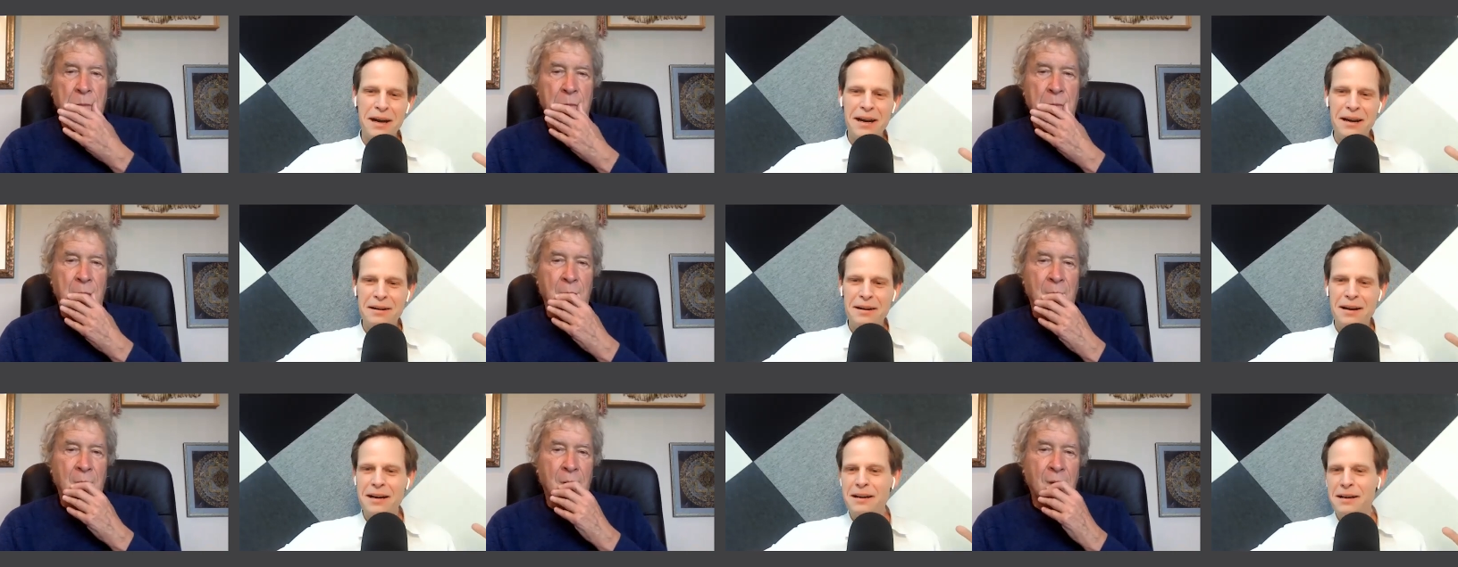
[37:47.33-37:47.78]

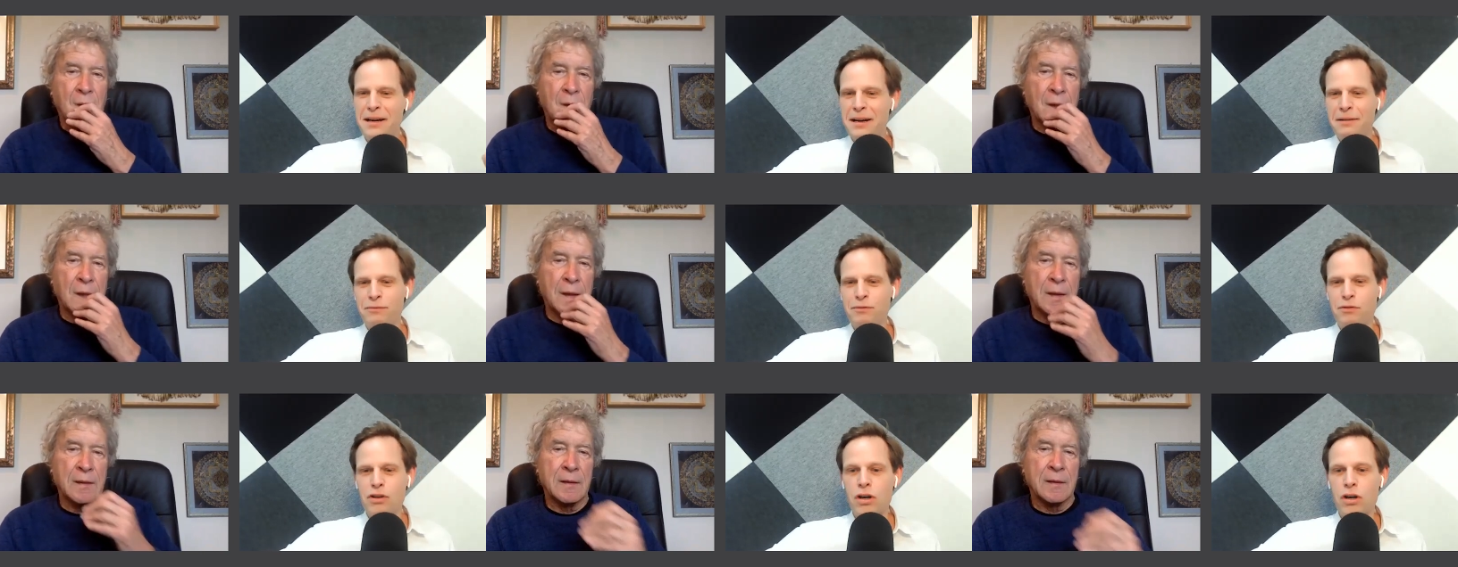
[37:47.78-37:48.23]
Speaker 1: uh, uh,
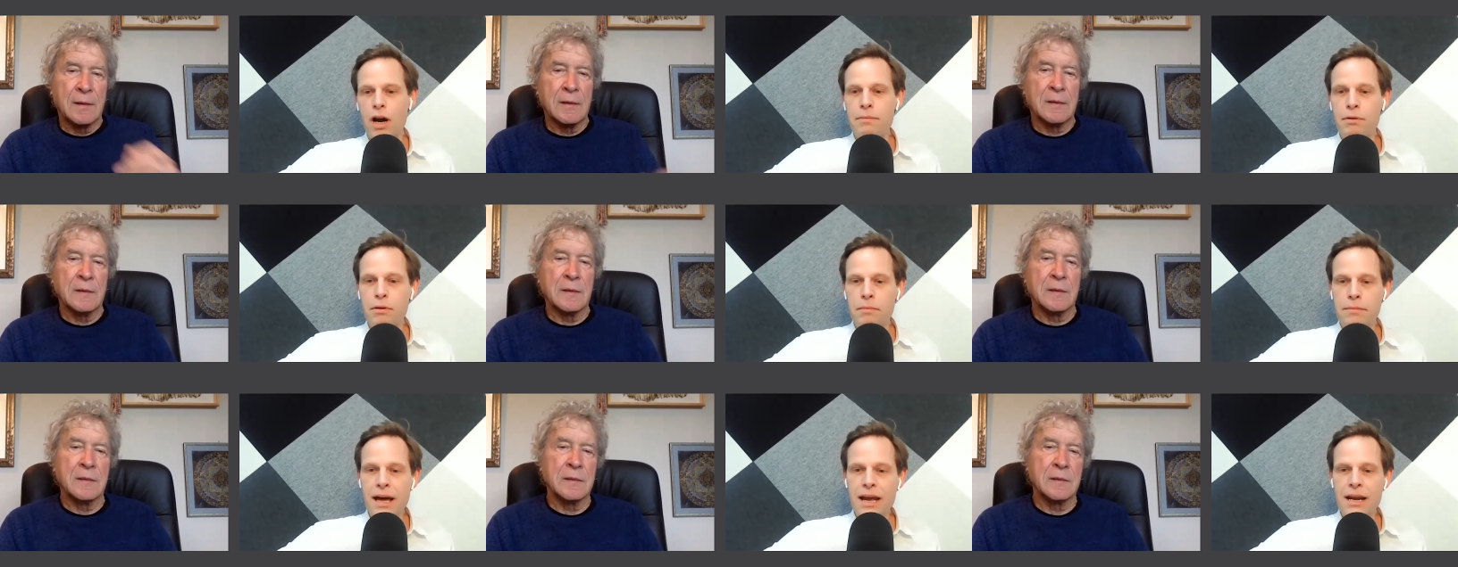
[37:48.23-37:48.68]
of
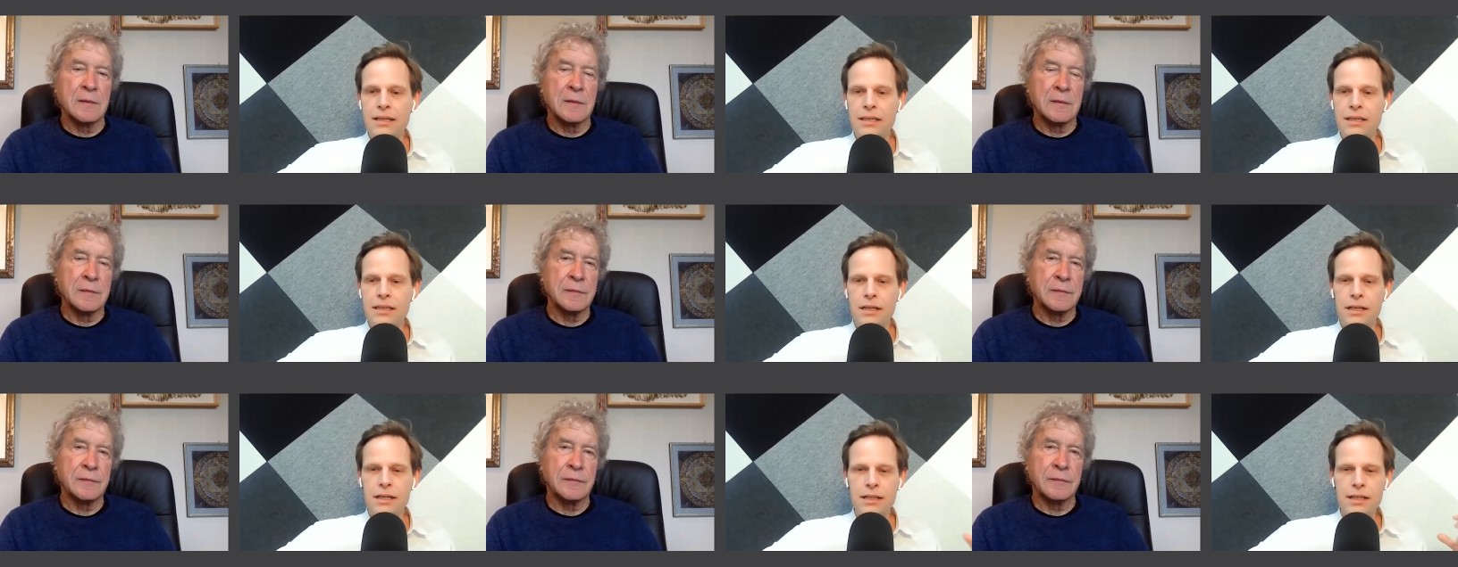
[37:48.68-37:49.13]
tribal
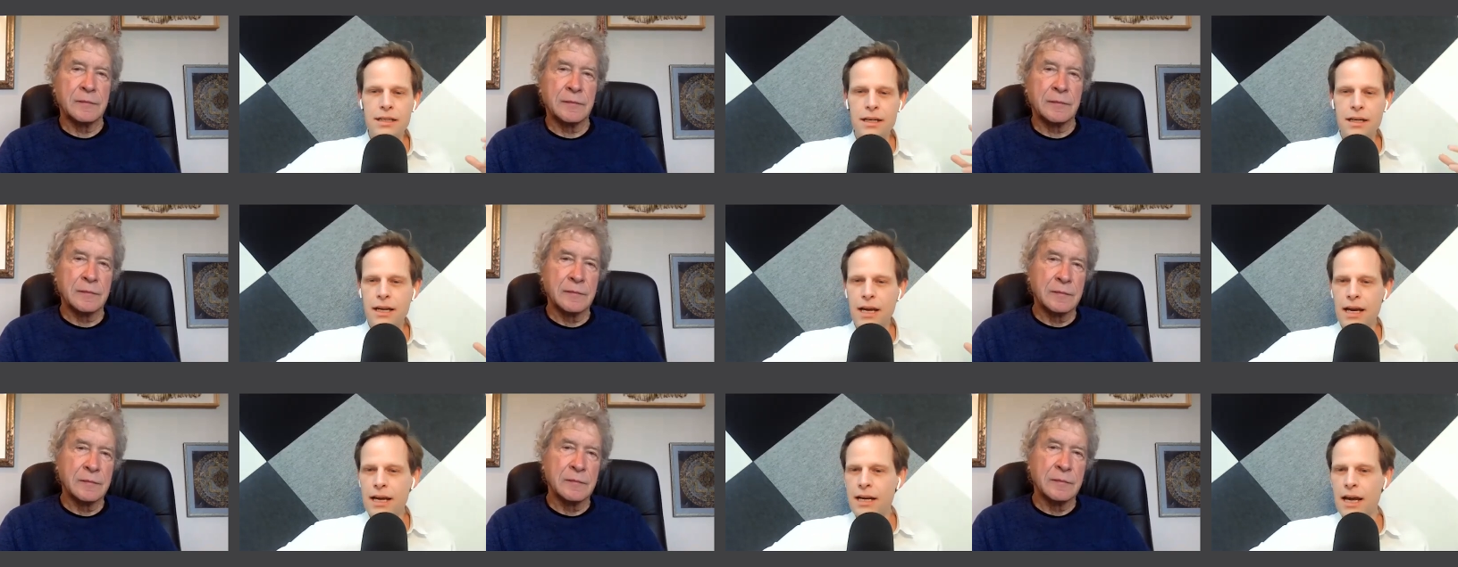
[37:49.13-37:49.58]
medicines
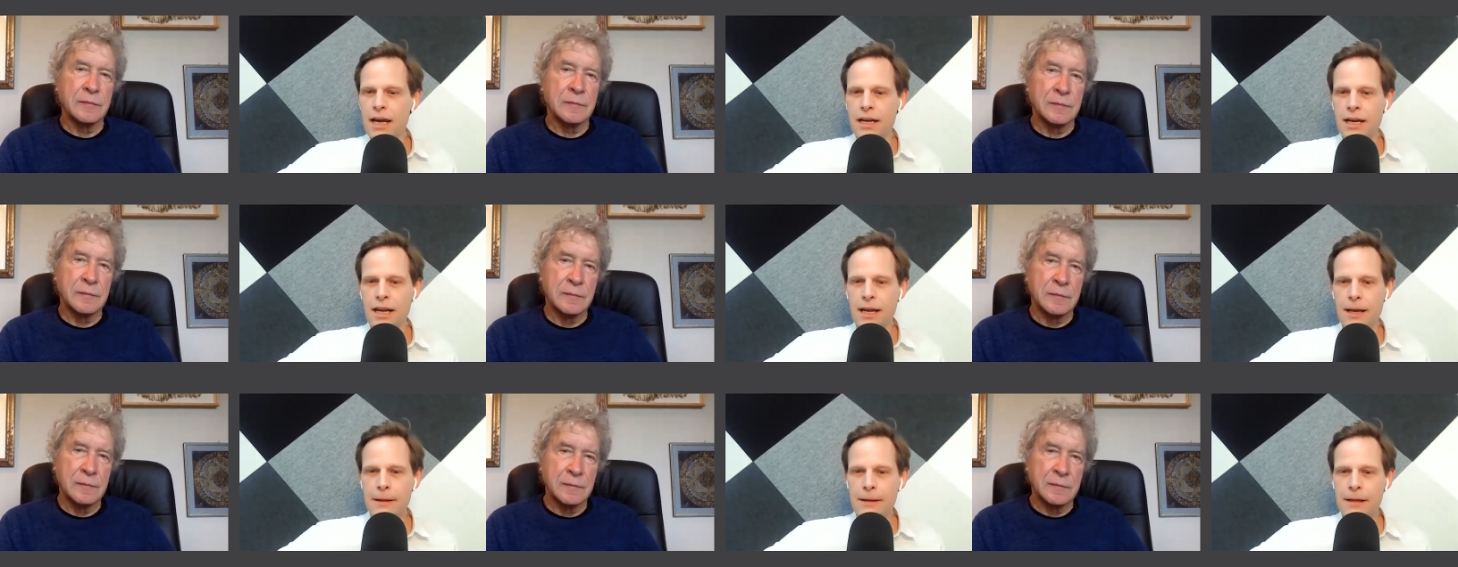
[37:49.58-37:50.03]
and and
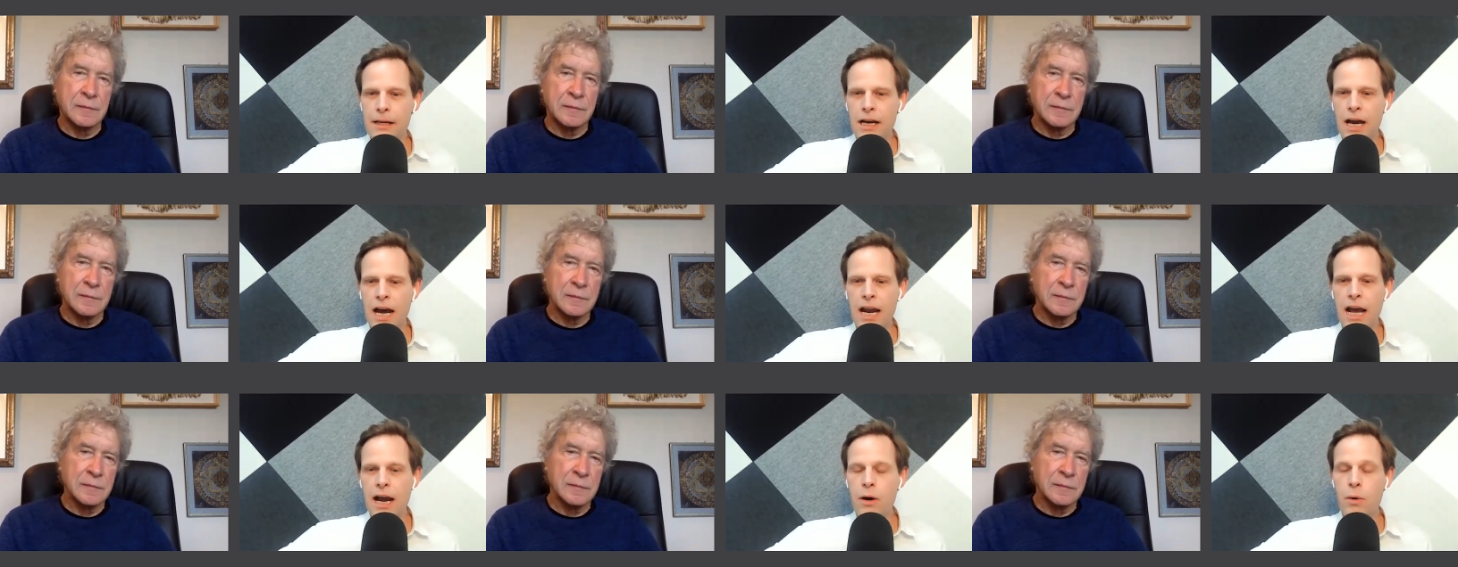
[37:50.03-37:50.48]
and
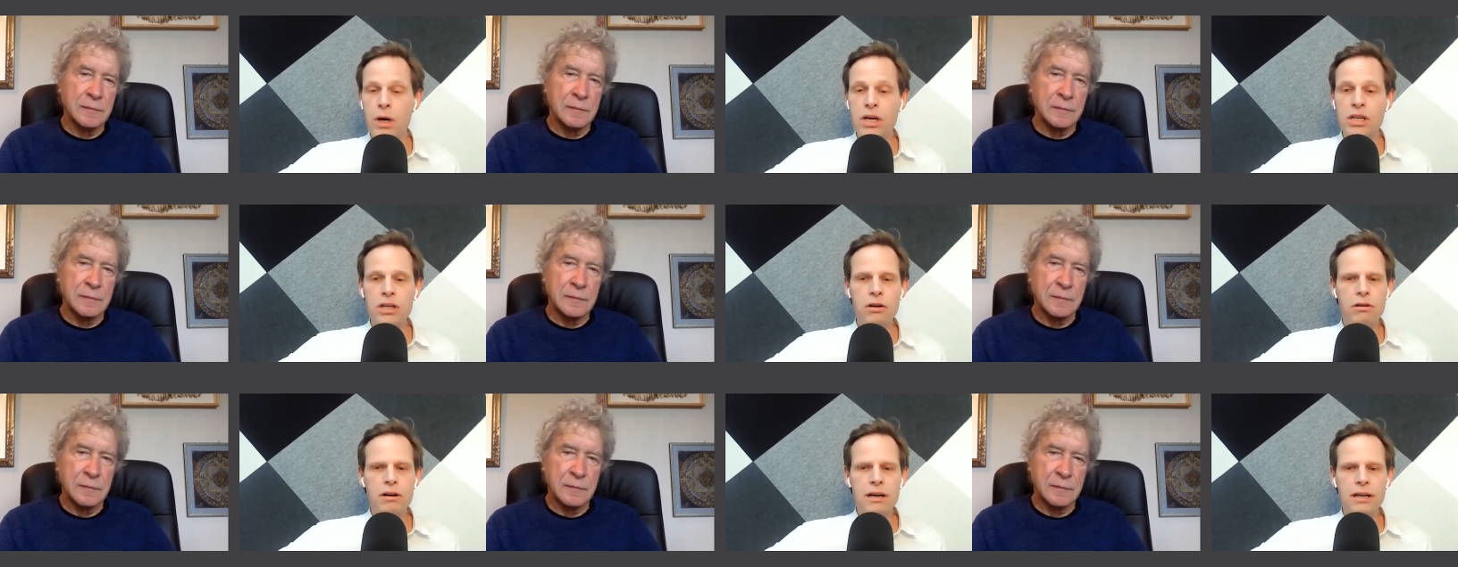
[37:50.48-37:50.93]
and
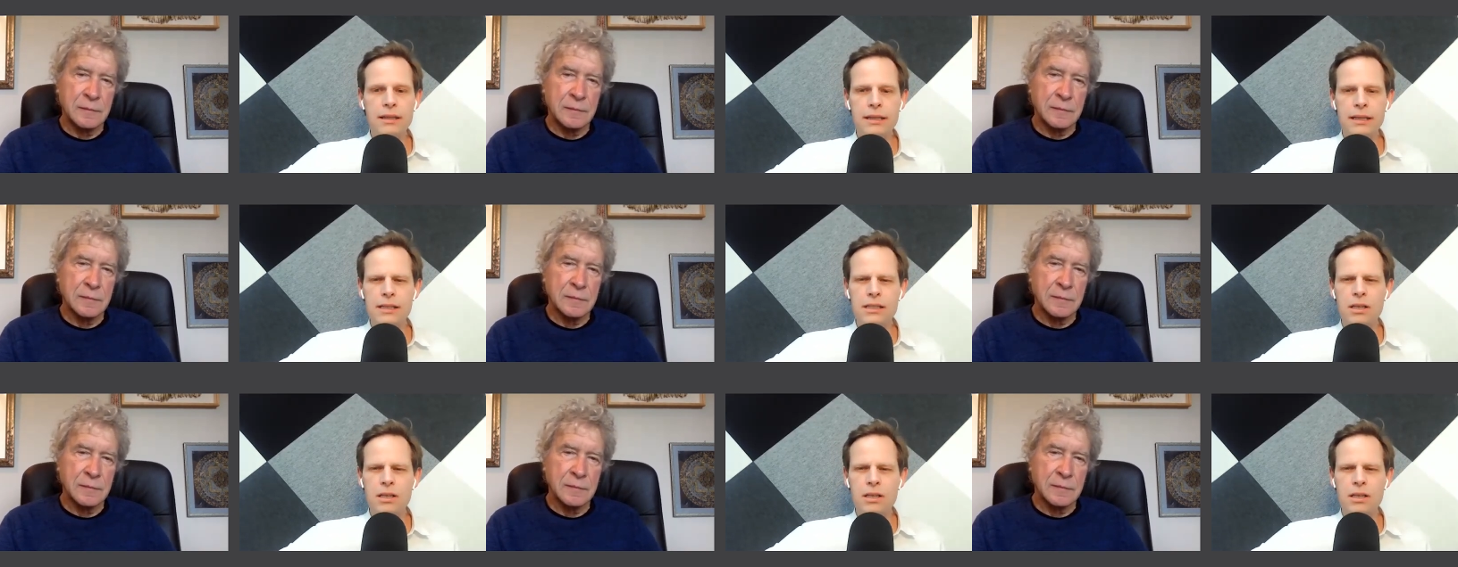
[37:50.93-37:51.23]
ayahuasca or anything.